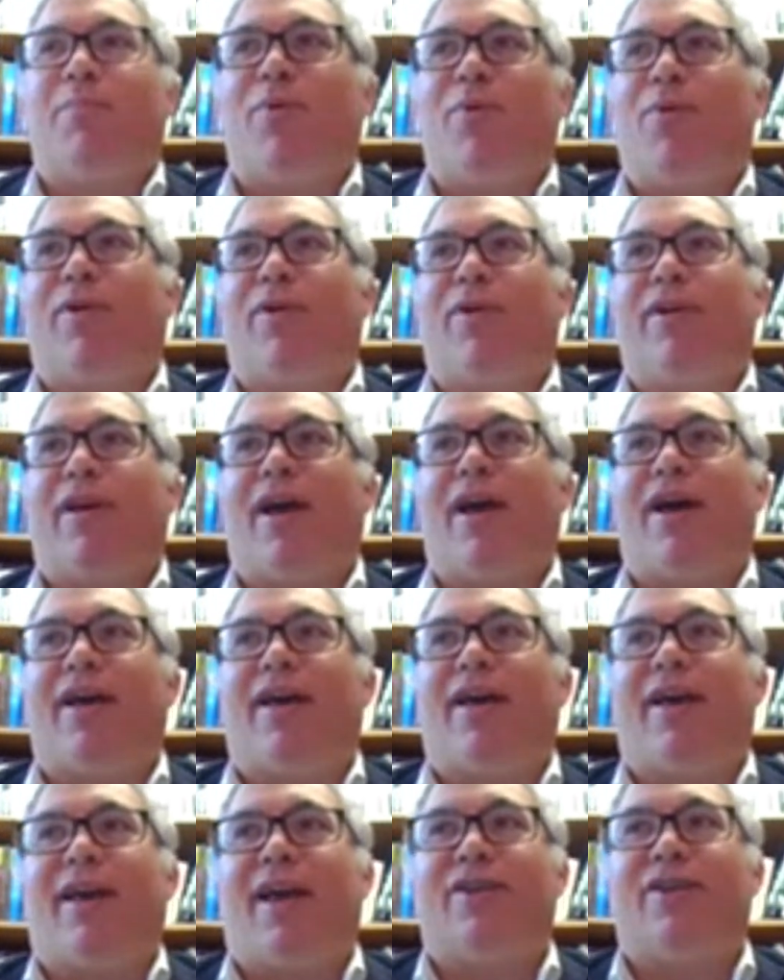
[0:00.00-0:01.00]
more
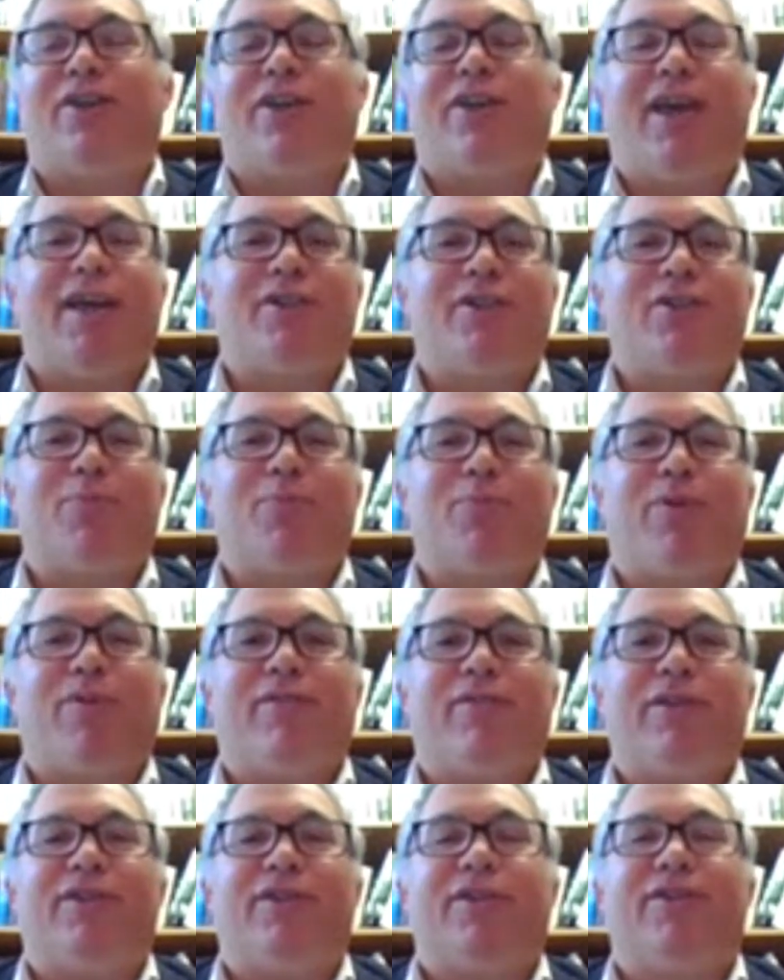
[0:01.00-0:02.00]
educational
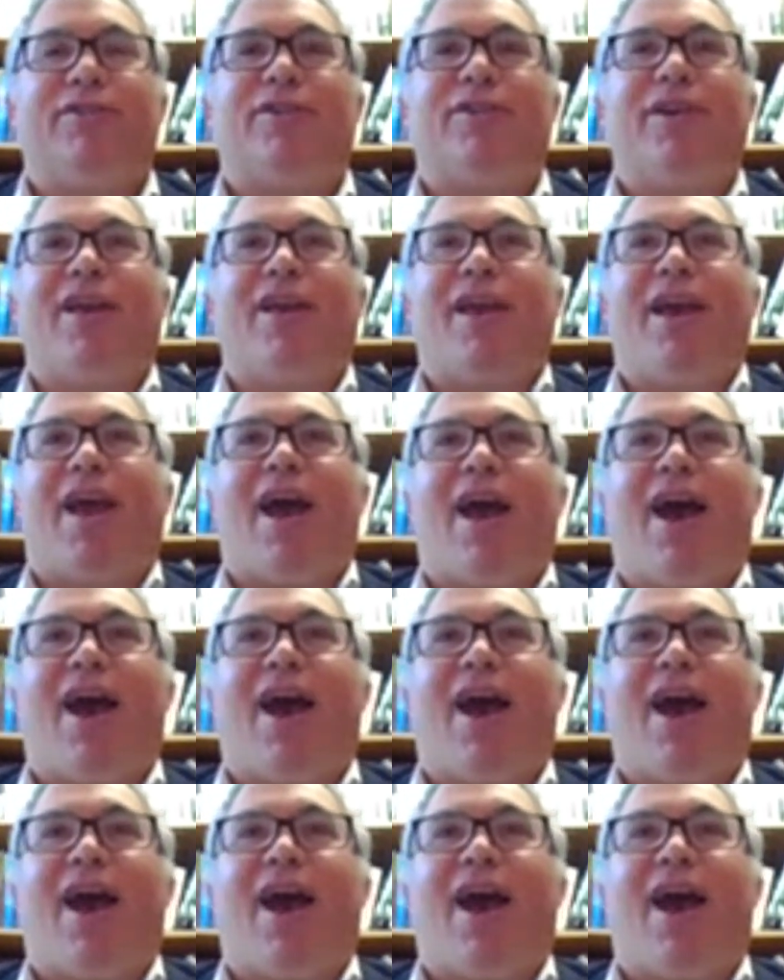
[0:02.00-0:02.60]
privileges,